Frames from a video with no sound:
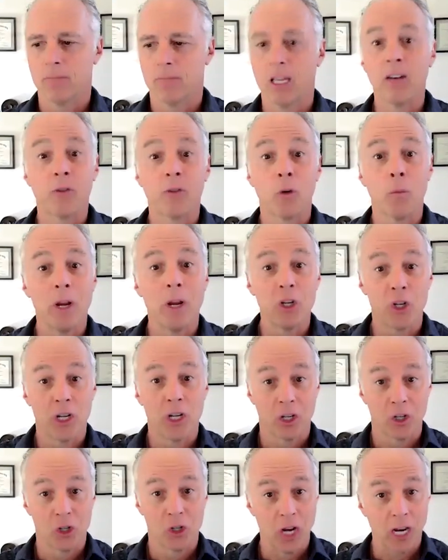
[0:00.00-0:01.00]

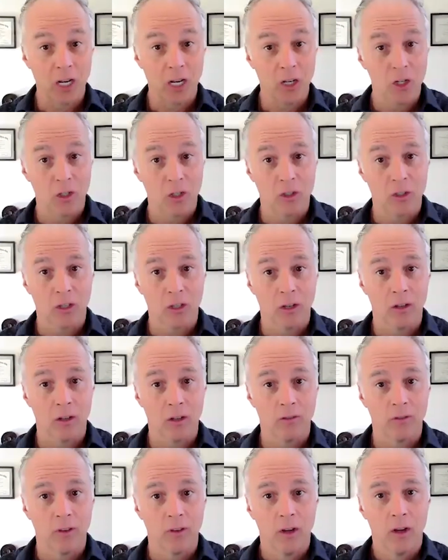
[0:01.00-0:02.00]
information exchanges
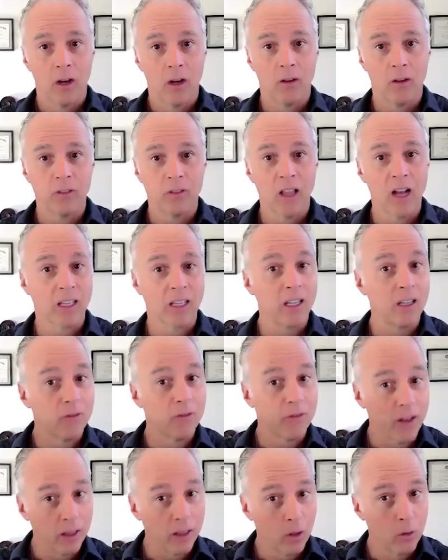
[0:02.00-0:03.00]
of Lockheed
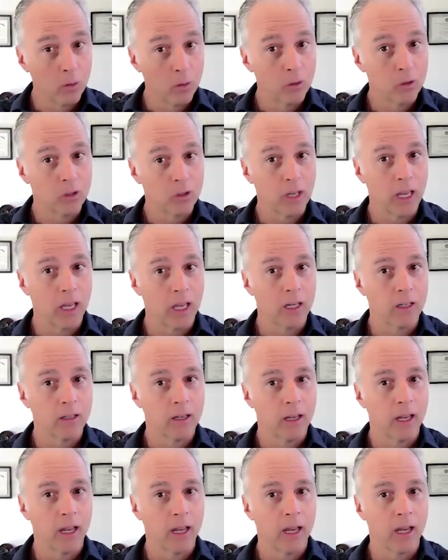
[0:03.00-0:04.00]
fellows and